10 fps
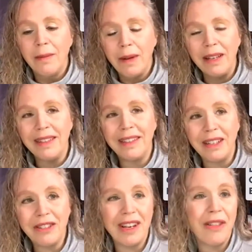But
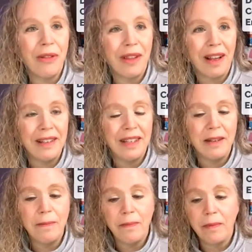here's another thing I did.
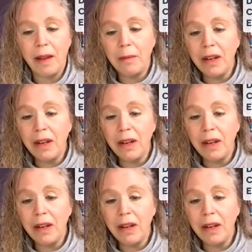I'm